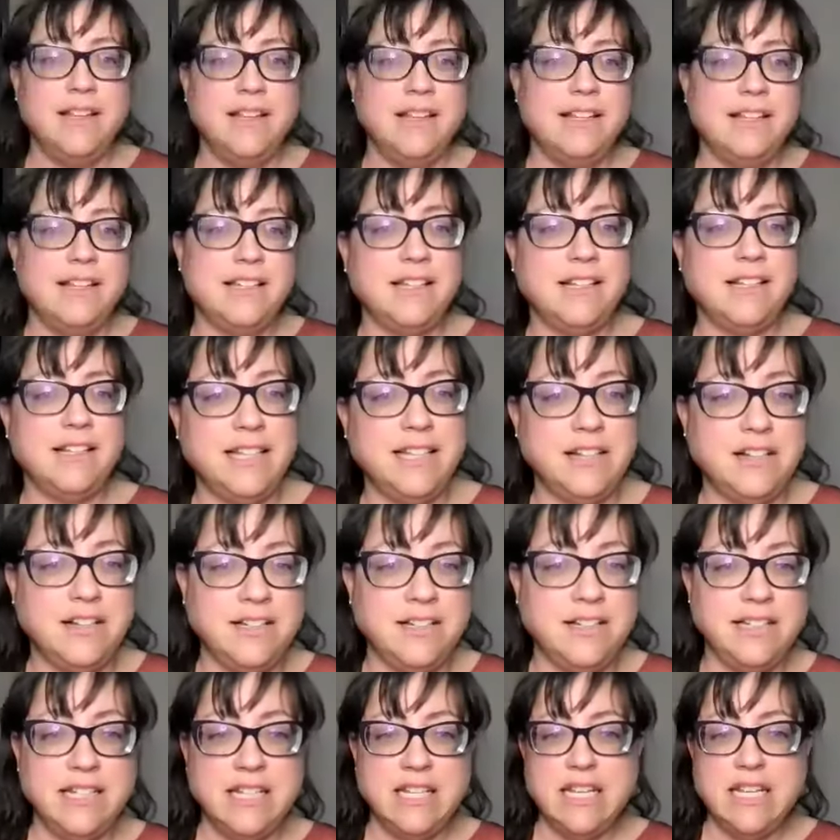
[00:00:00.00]
to click
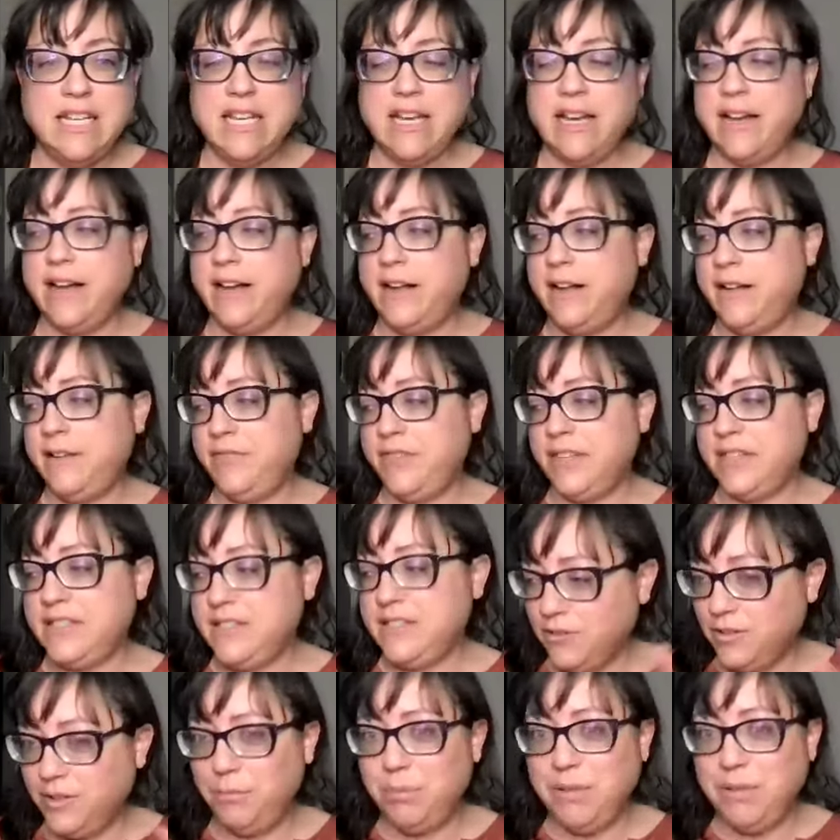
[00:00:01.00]
on. That's
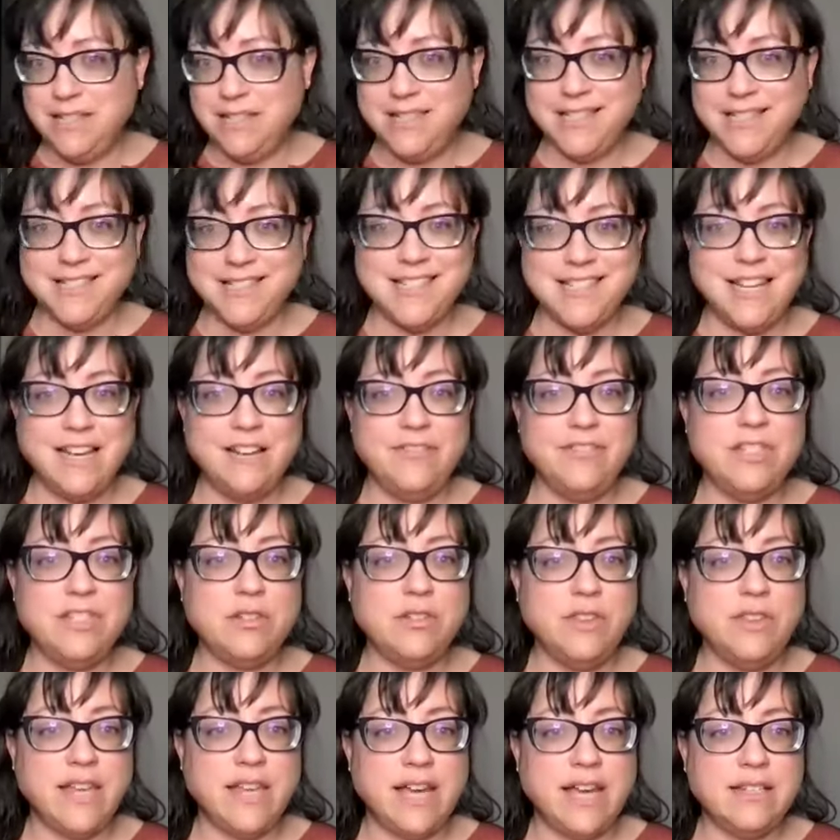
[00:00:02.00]
the only piece that's left.
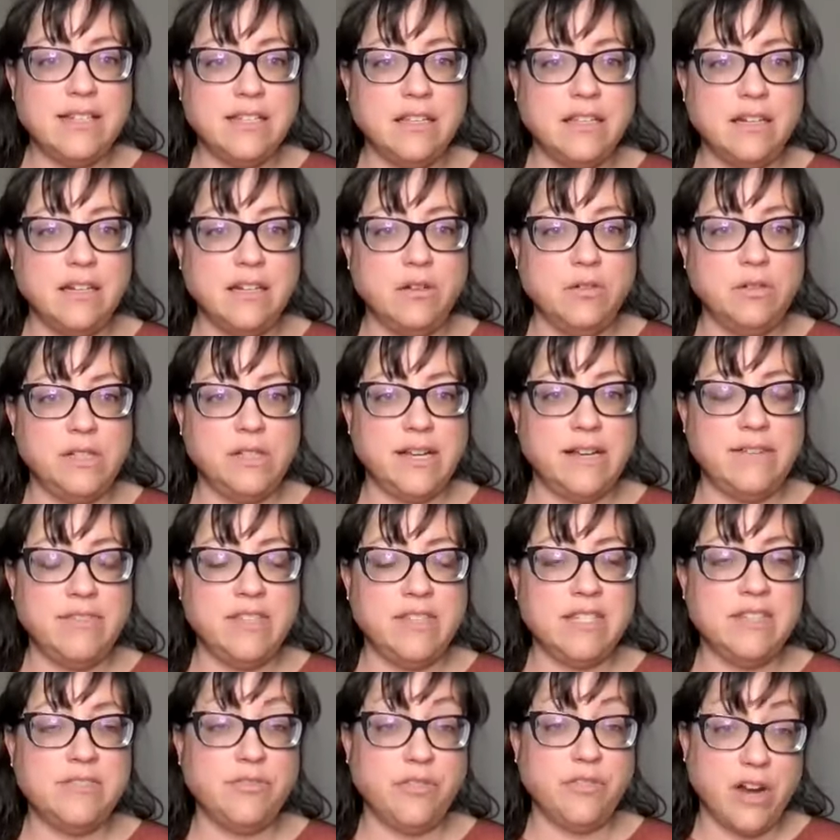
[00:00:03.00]
So that's going to go live
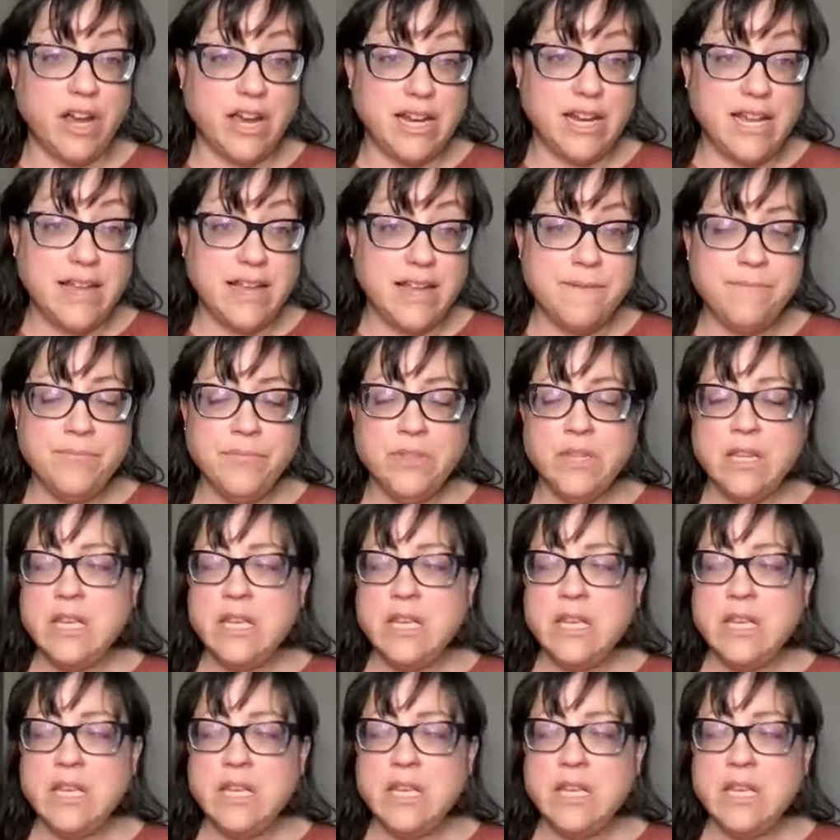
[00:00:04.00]
this Friday.